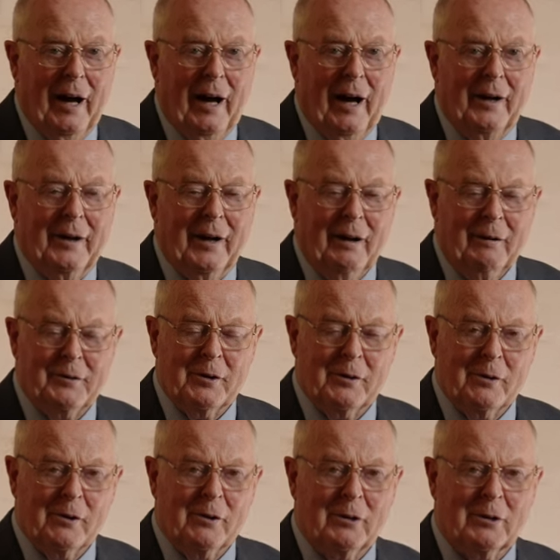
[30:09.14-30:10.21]
And after
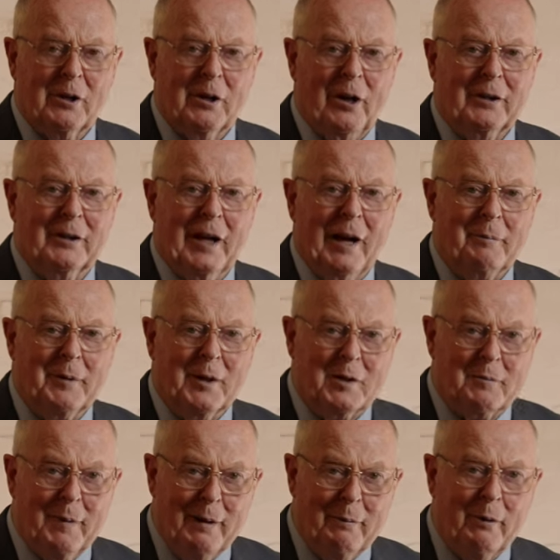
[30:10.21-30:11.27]
all, God kept his
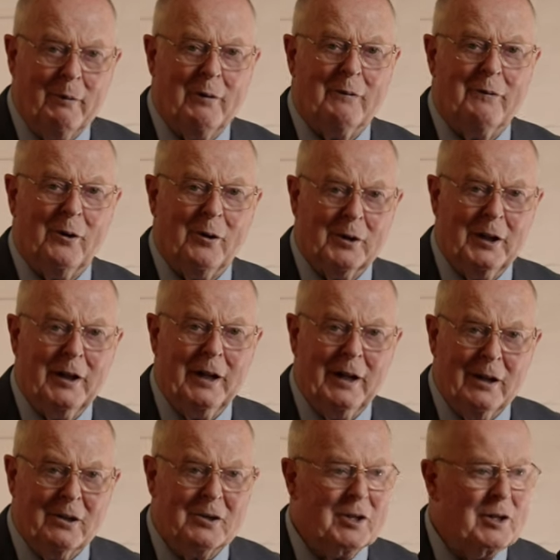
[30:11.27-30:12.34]
people for 40
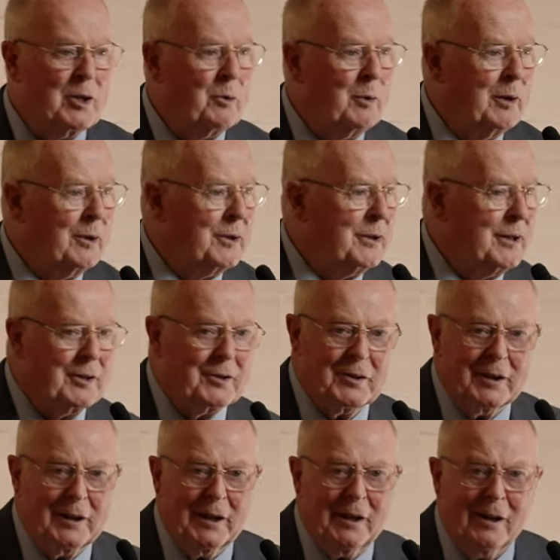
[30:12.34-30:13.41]
years in the wilderness,
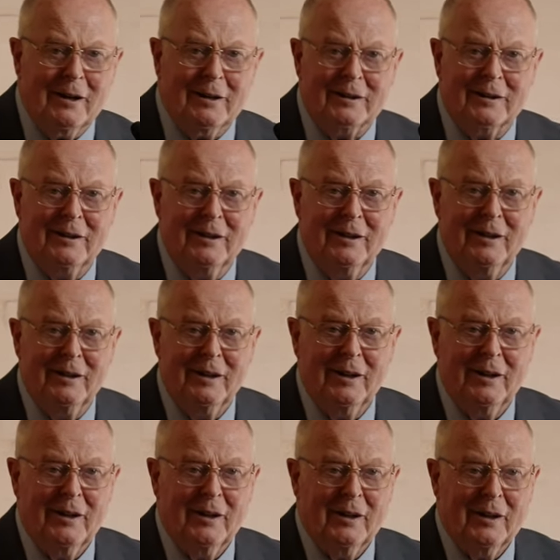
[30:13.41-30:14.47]
did he not?
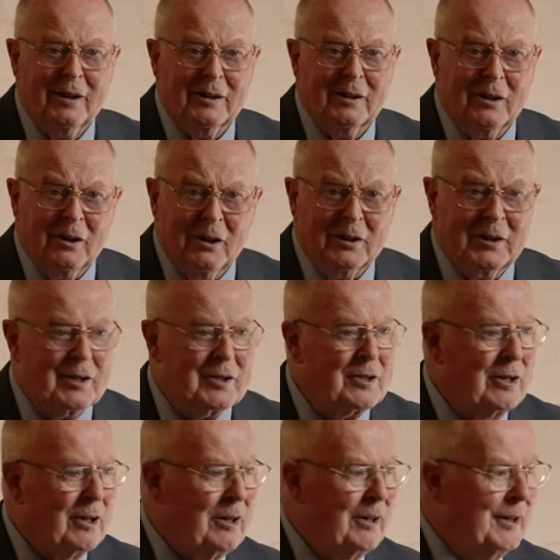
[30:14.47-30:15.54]
God is
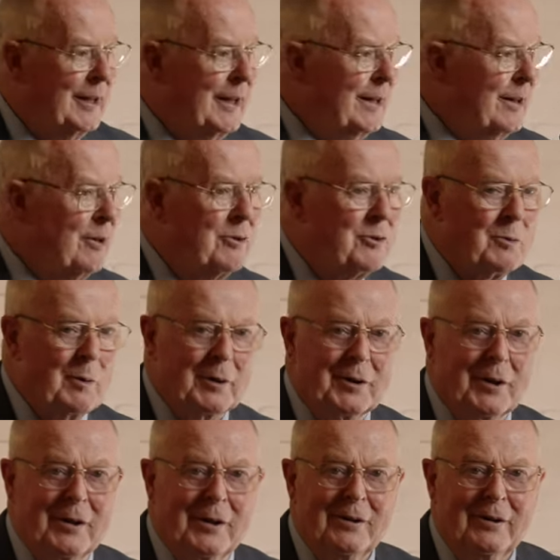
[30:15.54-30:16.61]
God. He knows what to
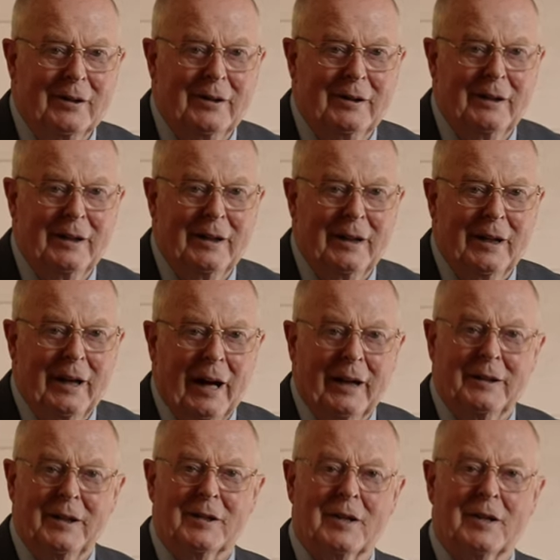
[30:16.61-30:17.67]
do. And
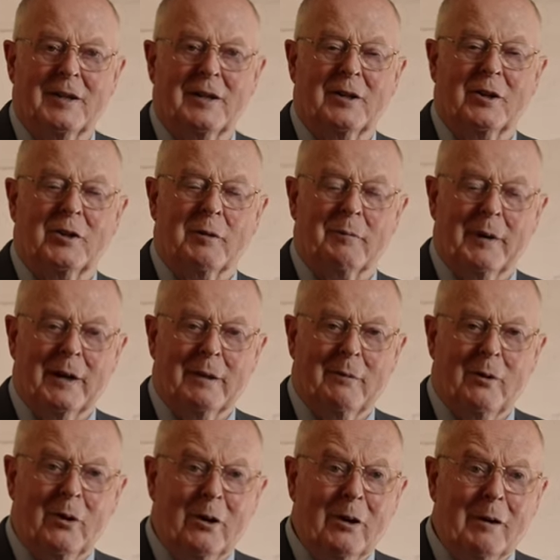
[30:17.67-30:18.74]
he says he's going to bring them
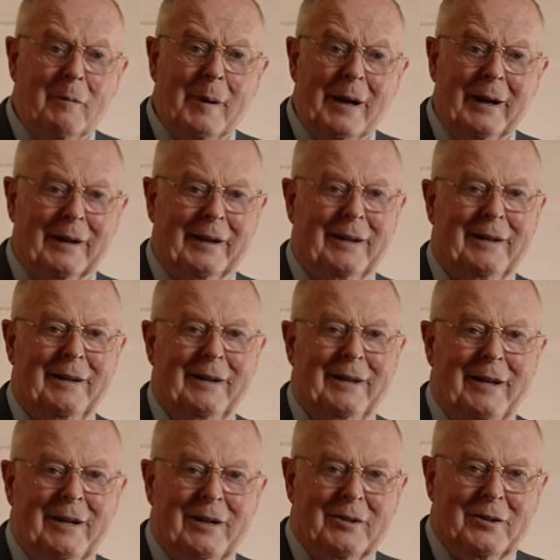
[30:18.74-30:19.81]
all back
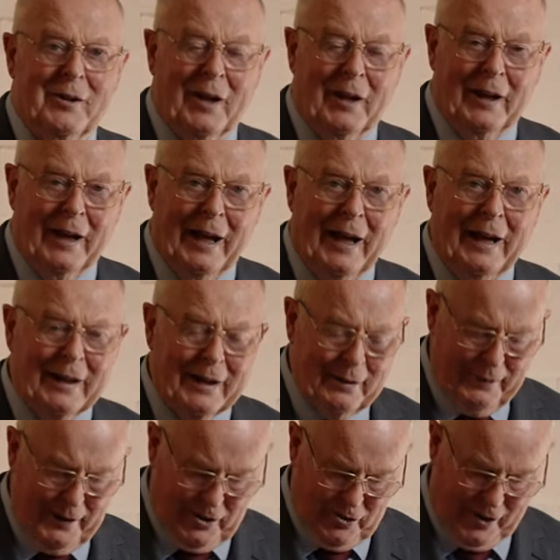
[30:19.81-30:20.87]
to the land of
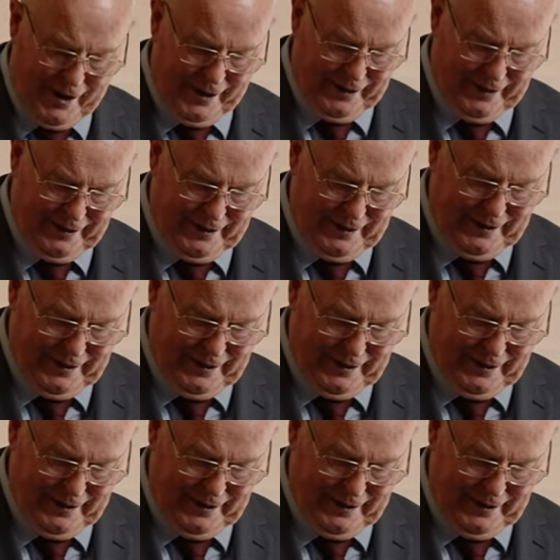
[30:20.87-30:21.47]
Israel.